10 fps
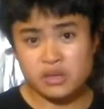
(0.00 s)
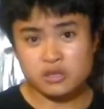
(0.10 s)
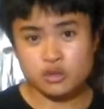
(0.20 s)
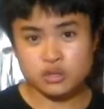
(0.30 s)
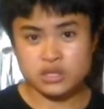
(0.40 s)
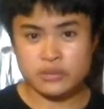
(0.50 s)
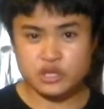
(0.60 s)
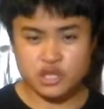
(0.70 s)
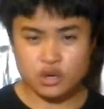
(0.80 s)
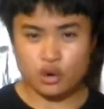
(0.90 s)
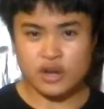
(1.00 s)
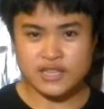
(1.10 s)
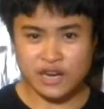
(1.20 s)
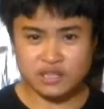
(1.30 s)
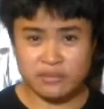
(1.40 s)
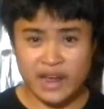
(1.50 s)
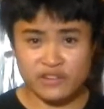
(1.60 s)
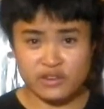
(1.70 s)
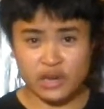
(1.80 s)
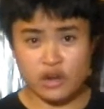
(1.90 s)
who's Commissioner Gordon, is actually my
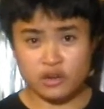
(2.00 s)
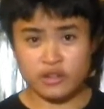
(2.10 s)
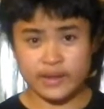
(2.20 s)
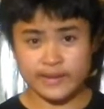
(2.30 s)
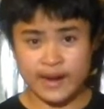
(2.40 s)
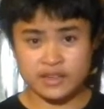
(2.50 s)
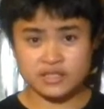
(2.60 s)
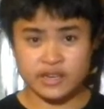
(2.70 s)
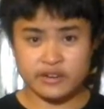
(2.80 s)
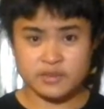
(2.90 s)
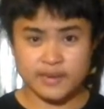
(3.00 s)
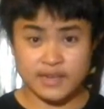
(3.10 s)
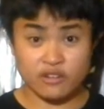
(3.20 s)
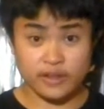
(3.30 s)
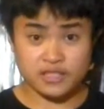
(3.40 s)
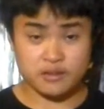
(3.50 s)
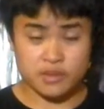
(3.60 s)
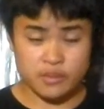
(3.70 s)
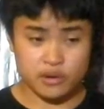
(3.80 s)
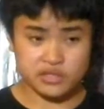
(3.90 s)
favorite character in the entire series because I relate to him
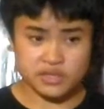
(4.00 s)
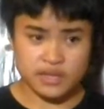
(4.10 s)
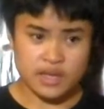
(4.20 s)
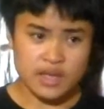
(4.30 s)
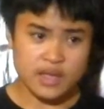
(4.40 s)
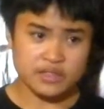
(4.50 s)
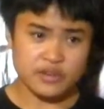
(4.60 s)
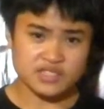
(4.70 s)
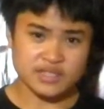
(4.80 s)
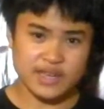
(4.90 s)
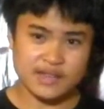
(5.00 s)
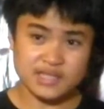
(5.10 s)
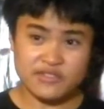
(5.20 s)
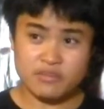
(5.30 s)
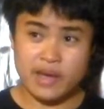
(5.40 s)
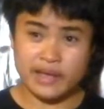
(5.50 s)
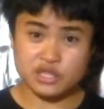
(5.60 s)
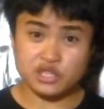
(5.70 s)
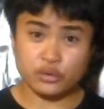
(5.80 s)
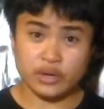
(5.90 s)
the most. The rest of the cast, even Maggie
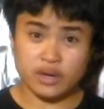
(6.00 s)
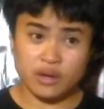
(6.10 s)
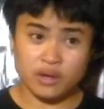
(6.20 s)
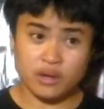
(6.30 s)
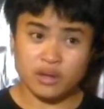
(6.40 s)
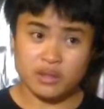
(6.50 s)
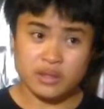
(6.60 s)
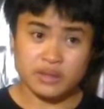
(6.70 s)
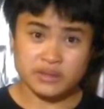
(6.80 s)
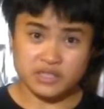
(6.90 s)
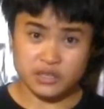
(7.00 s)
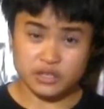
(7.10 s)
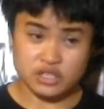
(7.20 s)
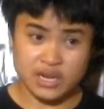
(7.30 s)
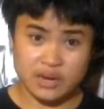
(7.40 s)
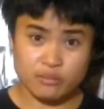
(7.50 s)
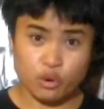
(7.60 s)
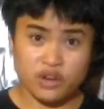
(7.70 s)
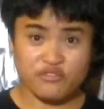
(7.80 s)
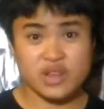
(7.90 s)
Gyllenhaal, does a good job.
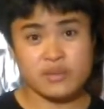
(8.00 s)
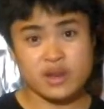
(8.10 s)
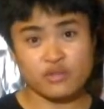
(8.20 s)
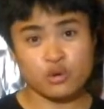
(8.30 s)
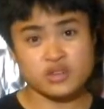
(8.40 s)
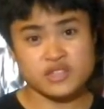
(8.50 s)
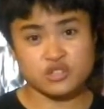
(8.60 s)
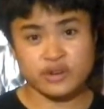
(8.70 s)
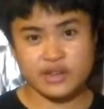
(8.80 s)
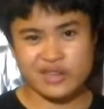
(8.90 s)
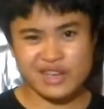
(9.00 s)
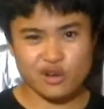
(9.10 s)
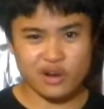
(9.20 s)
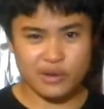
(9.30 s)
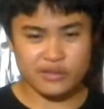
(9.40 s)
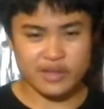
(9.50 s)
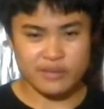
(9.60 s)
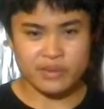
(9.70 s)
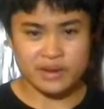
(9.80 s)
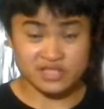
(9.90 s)
Morgan Freeman, of course, he's great. You can't go wrong with him
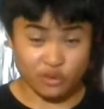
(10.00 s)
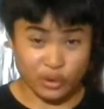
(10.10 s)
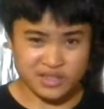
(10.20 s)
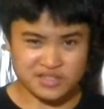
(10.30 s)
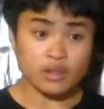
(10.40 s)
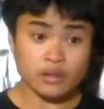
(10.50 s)
and his voice.